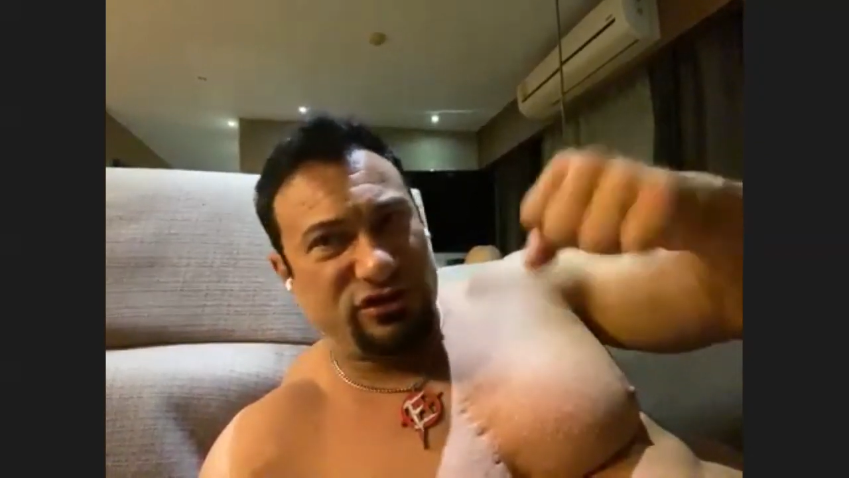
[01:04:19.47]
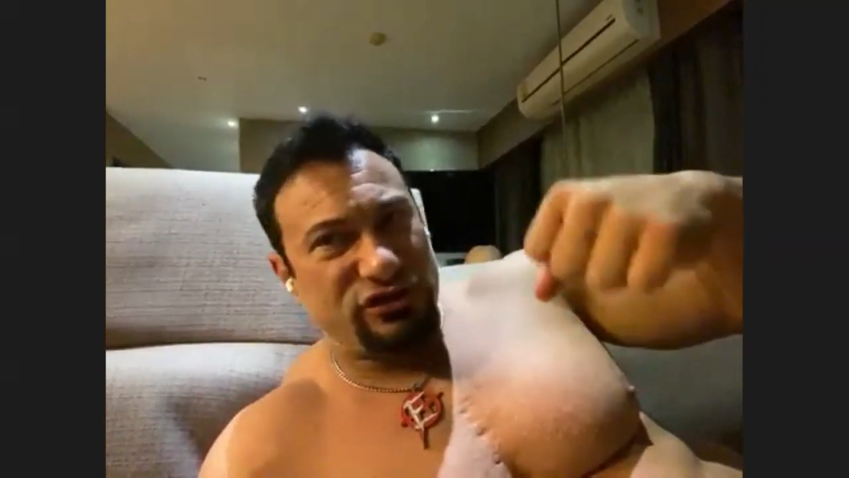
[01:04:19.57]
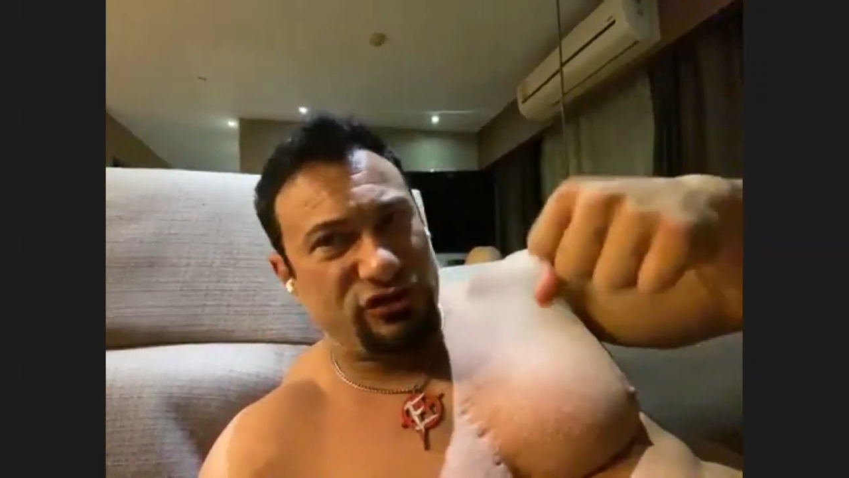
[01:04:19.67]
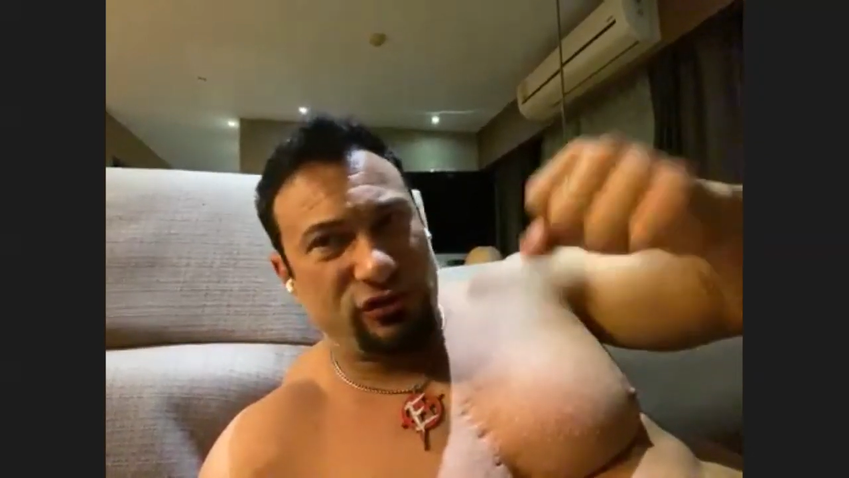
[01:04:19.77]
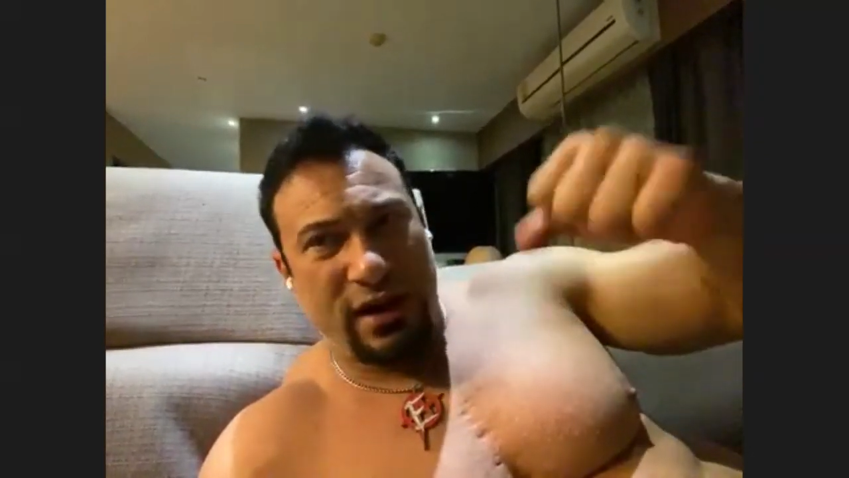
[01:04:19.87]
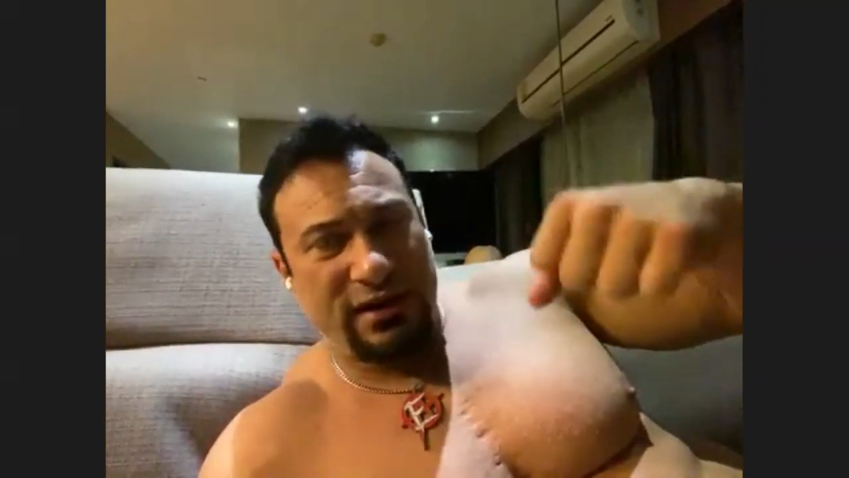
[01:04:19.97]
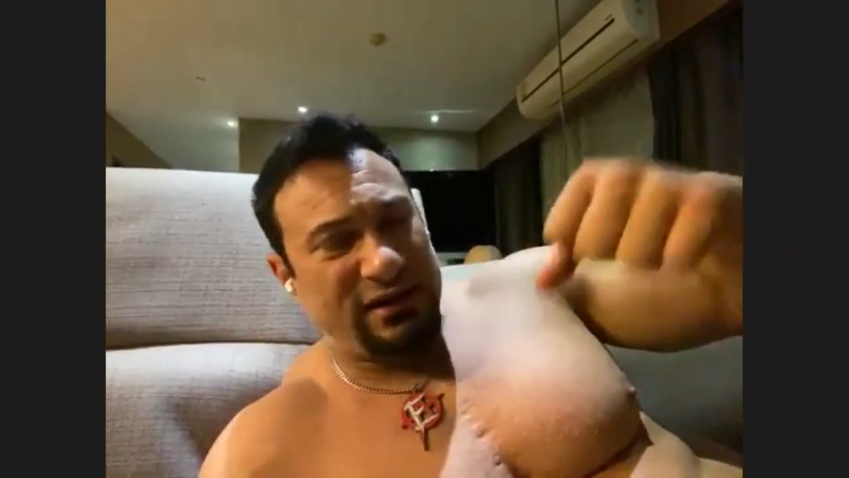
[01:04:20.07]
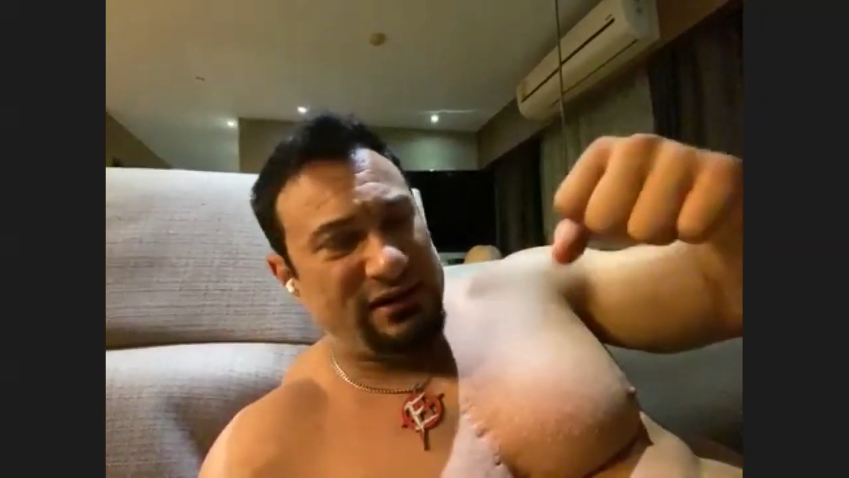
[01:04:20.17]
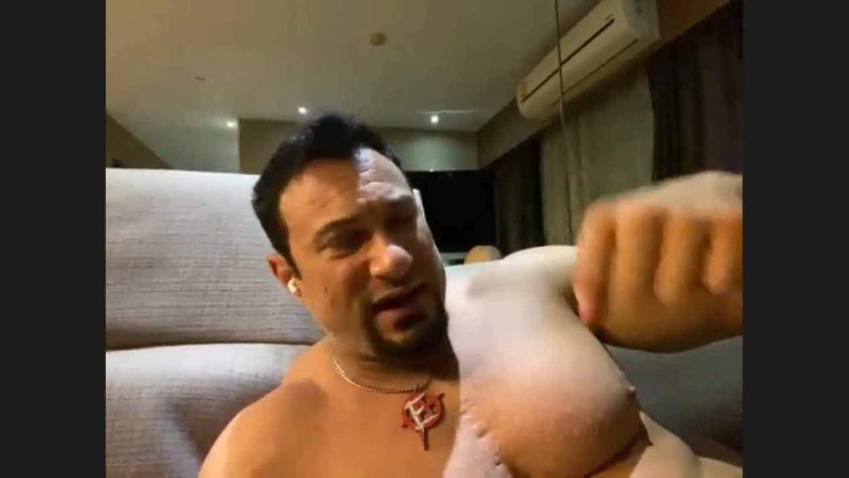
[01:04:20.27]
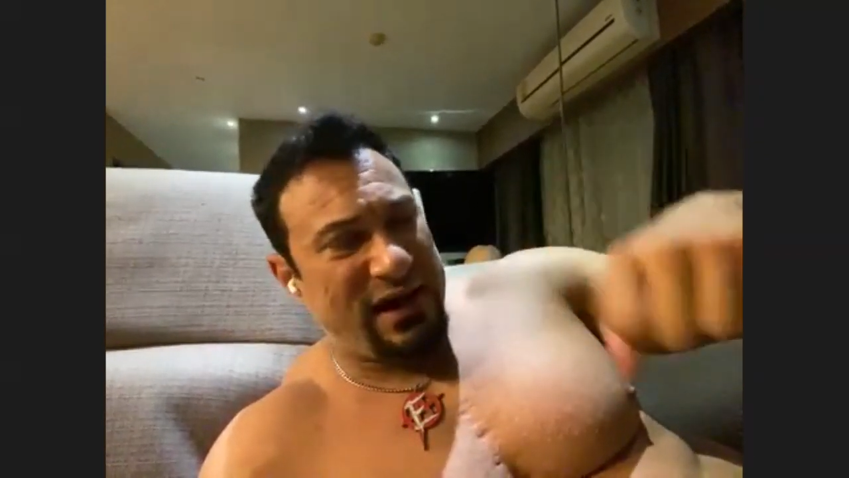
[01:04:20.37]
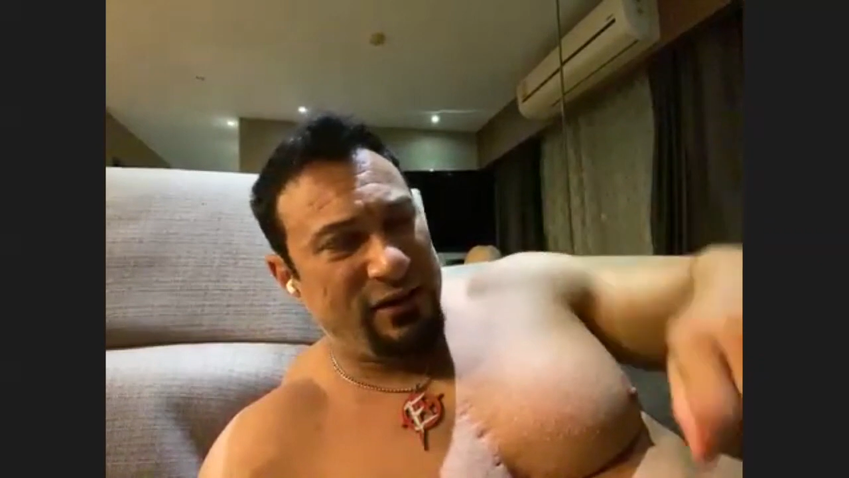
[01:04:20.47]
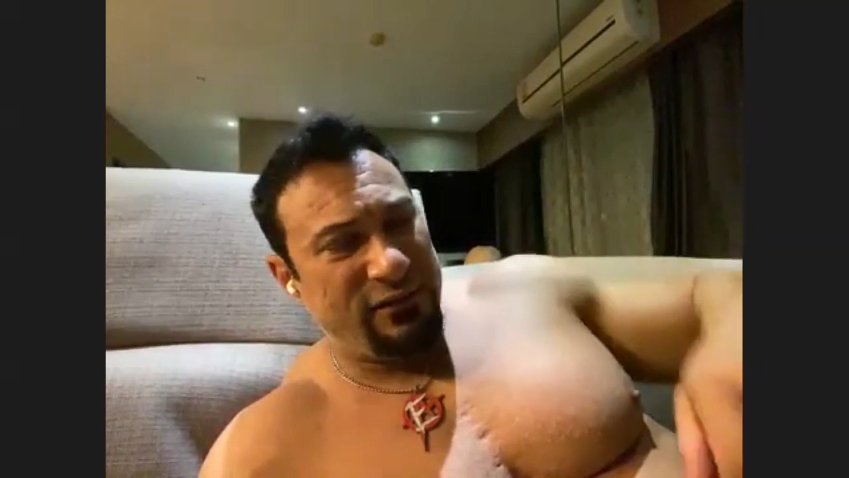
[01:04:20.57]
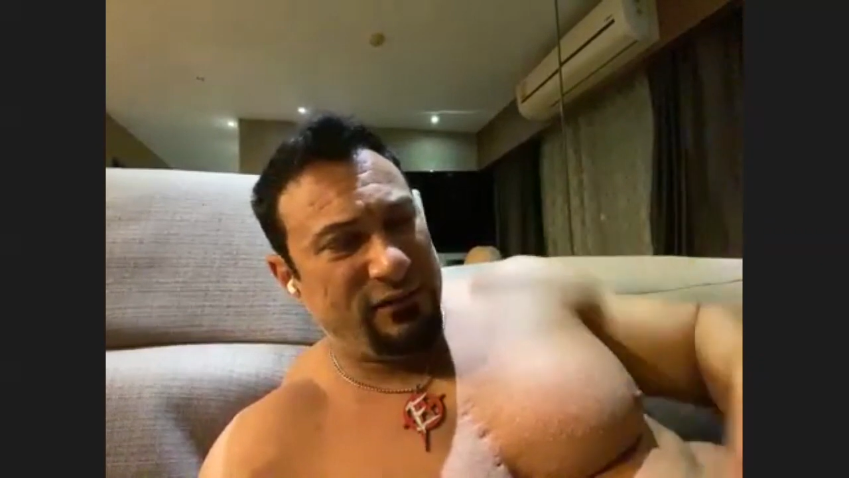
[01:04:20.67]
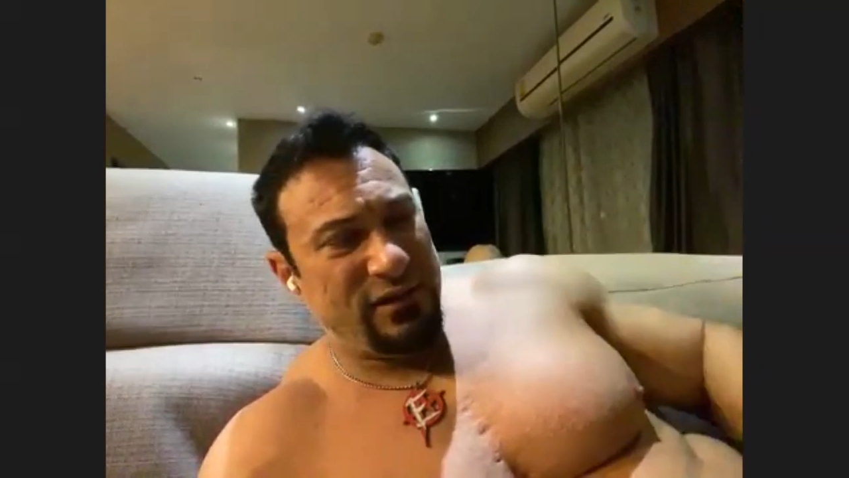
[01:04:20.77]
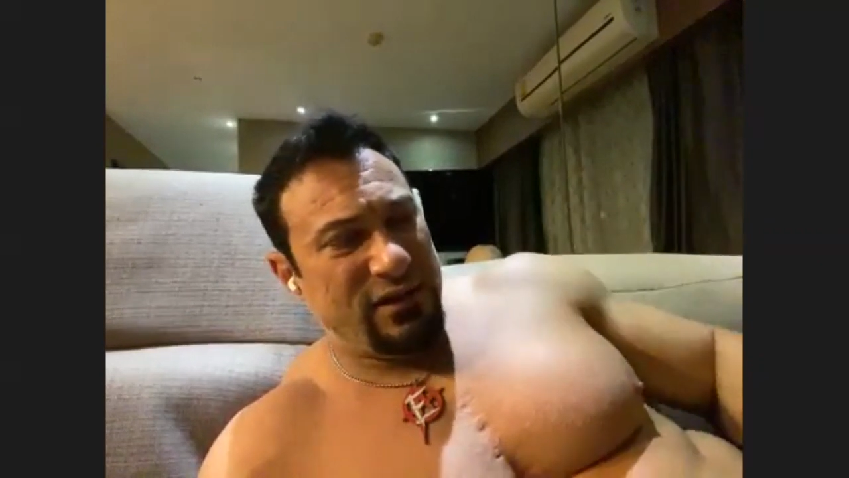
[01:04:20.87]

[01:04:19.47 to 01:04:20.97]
just grinding down,